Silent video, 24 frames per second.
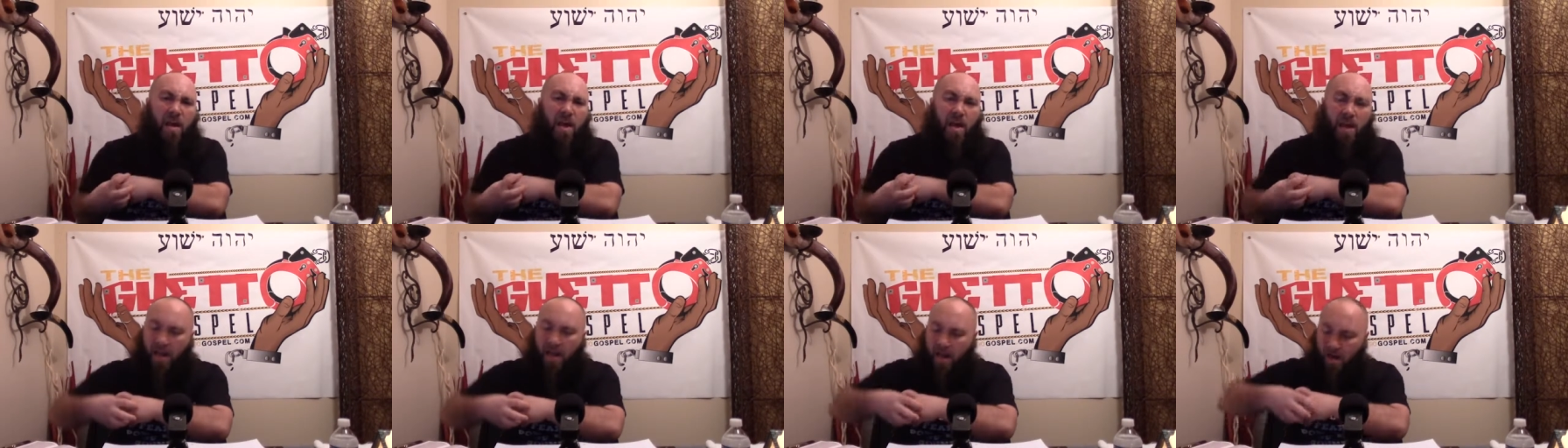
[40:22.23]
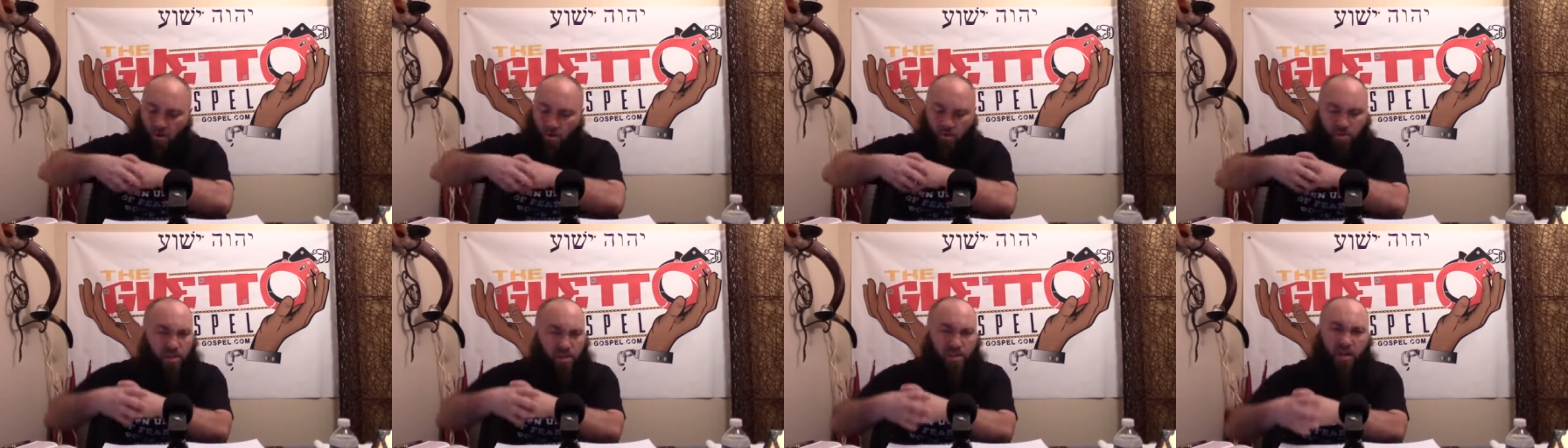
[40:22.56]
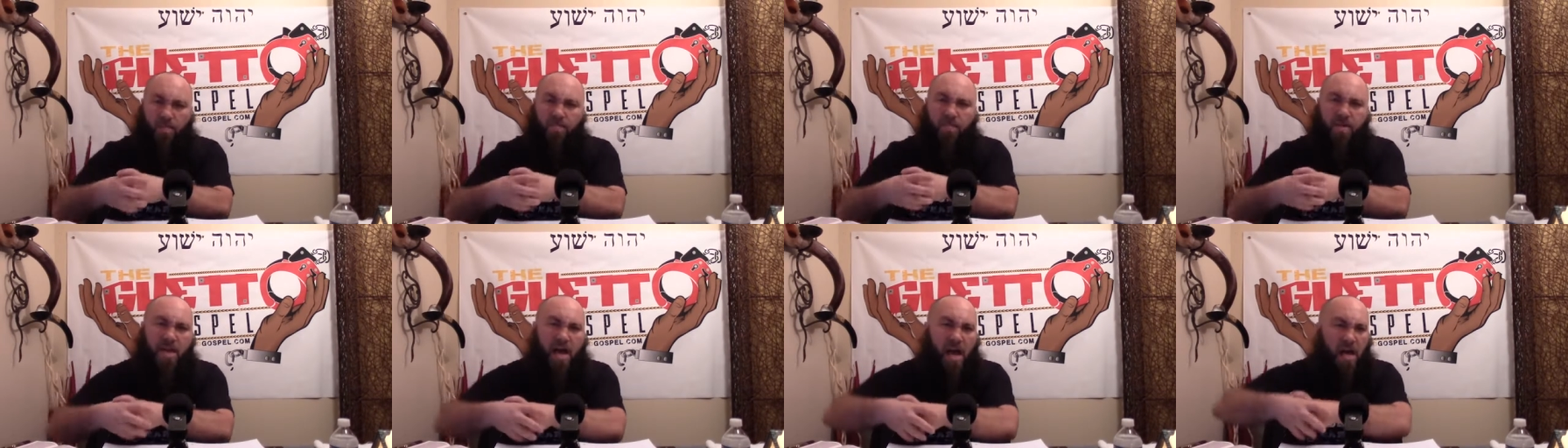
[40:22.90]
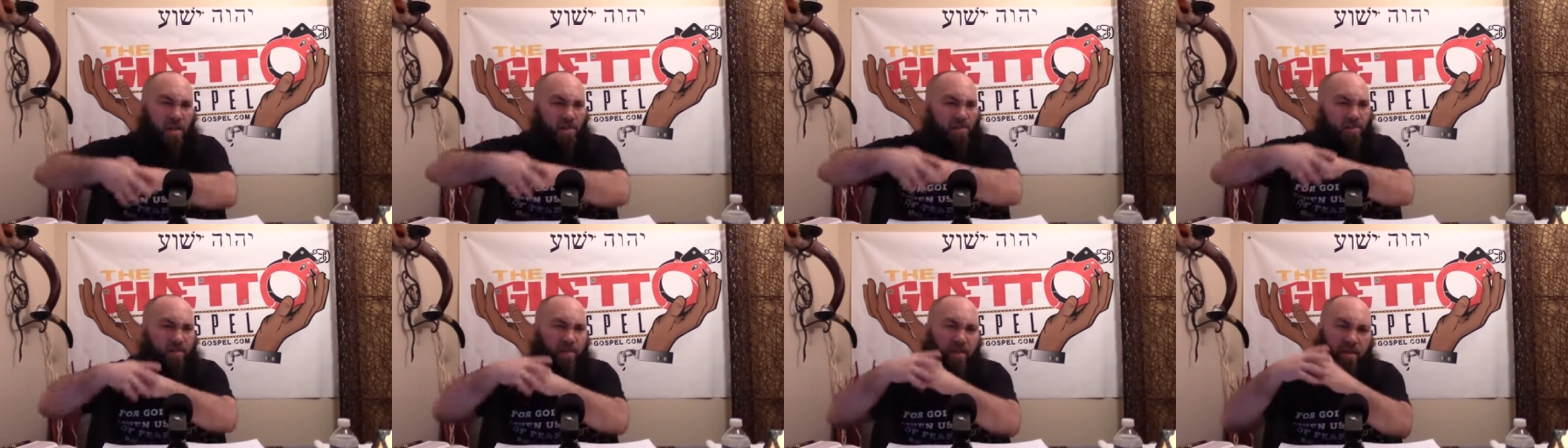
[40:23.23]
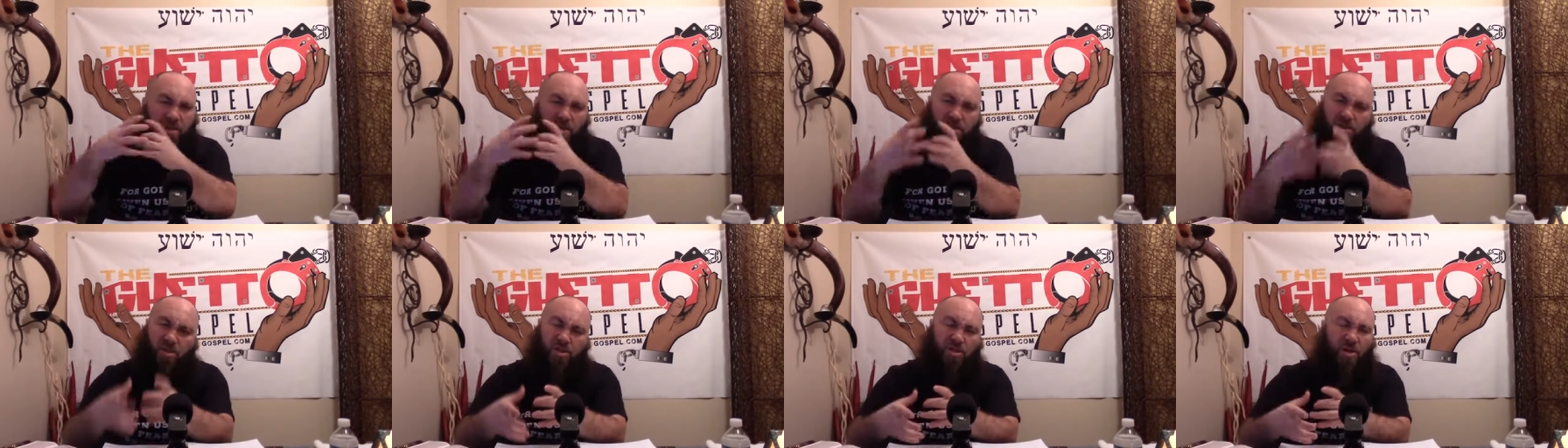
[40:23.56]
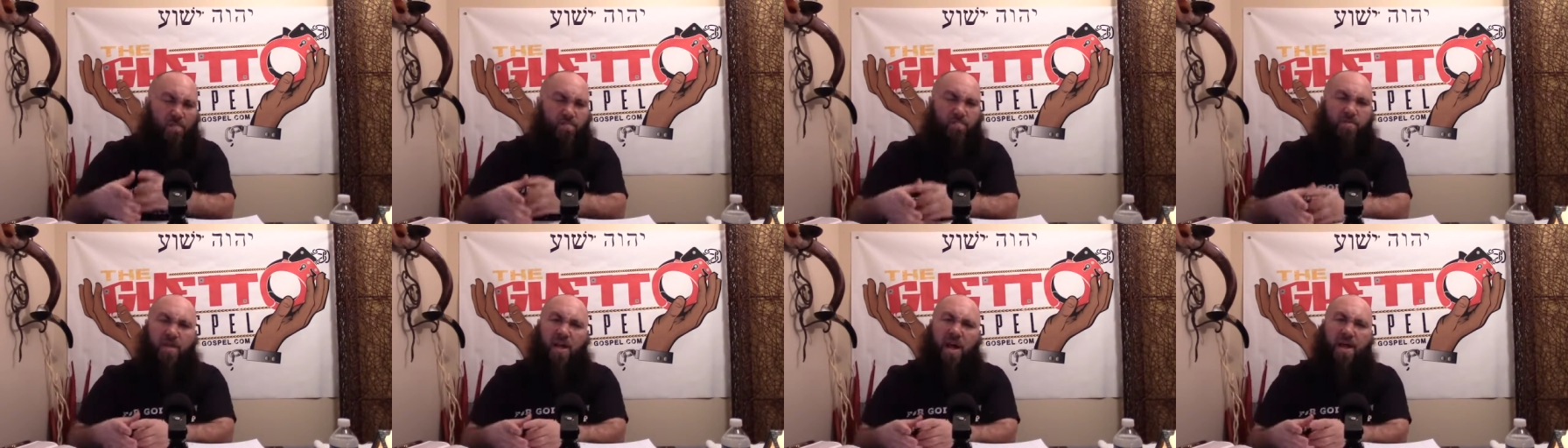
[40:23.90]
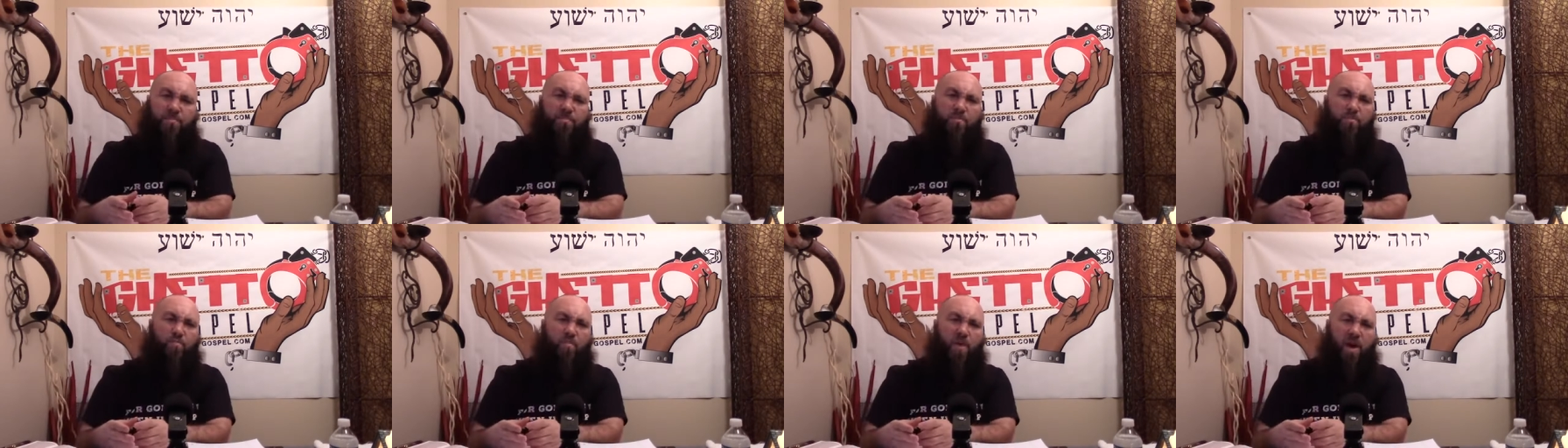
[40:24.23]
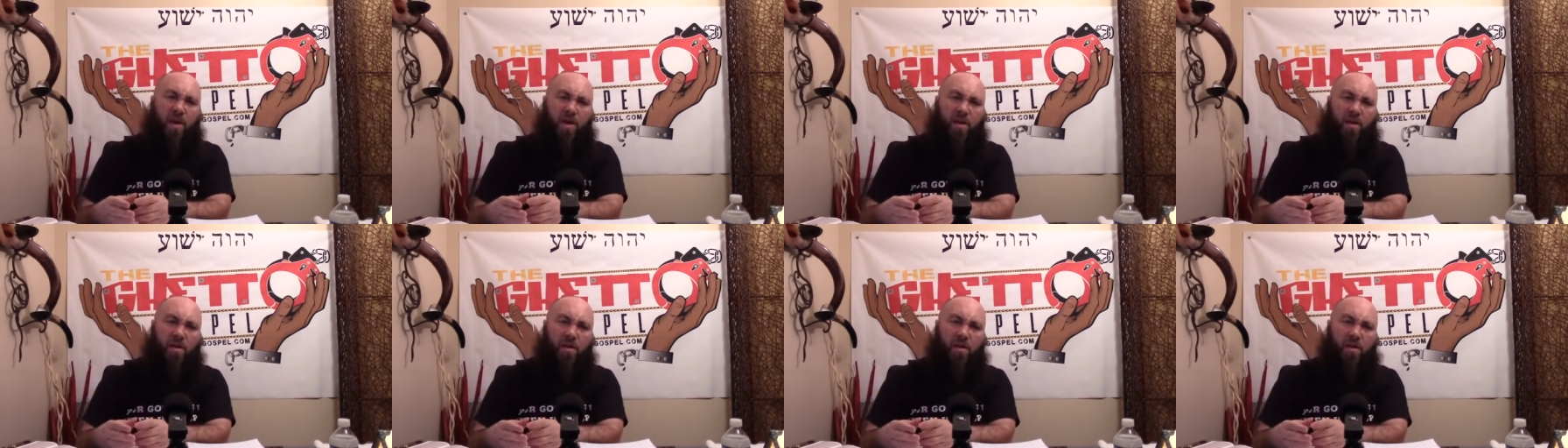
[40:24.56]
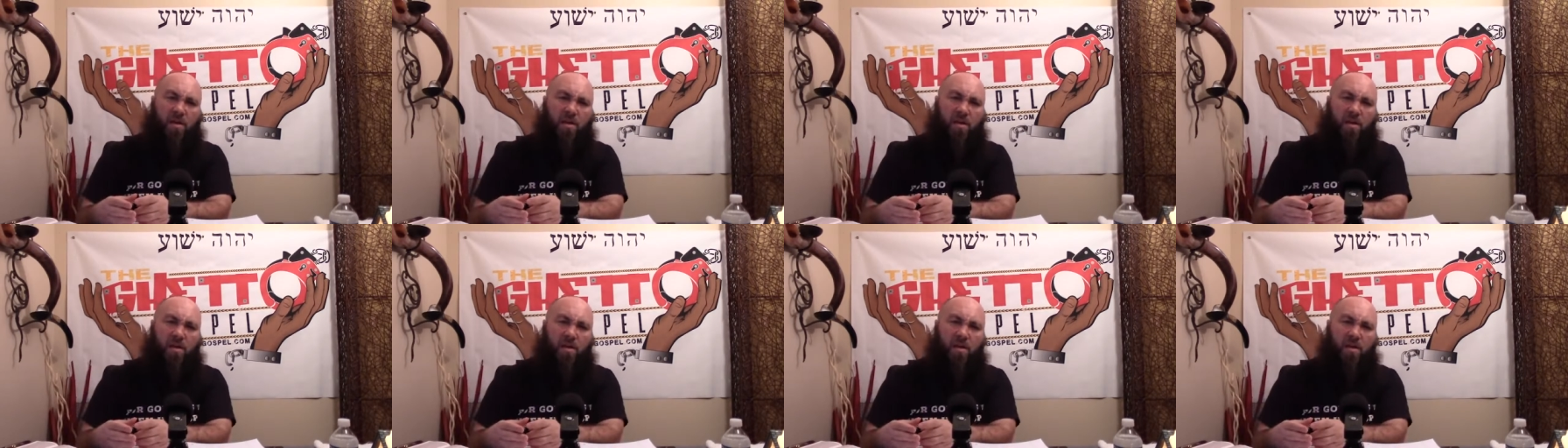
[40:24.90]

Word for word: And I know some of y'all are feeling some type of way.